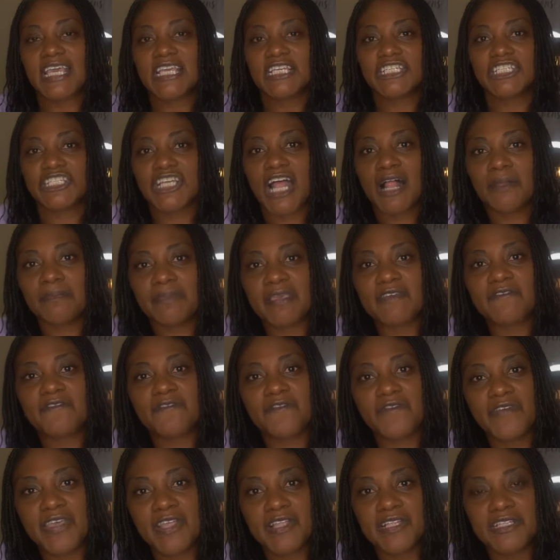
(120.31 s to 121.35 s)
shall be
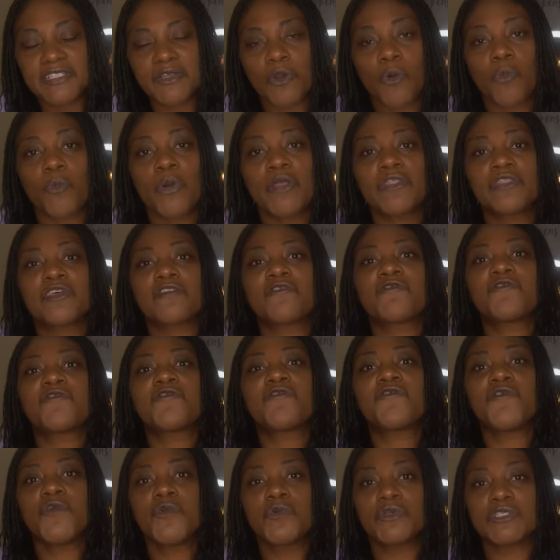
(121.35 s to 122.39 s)
filled with the
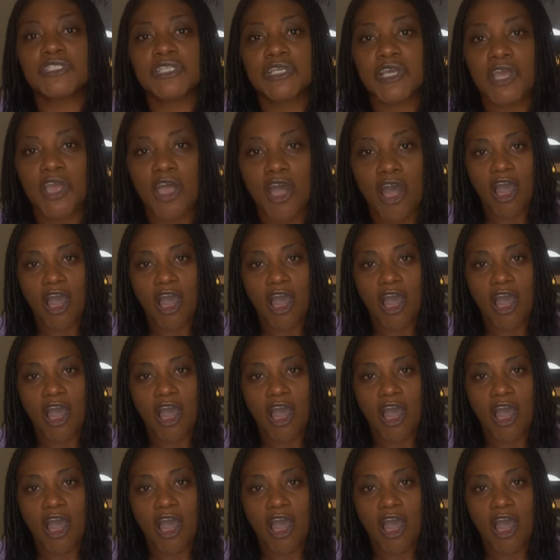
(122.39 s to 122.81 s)
fruit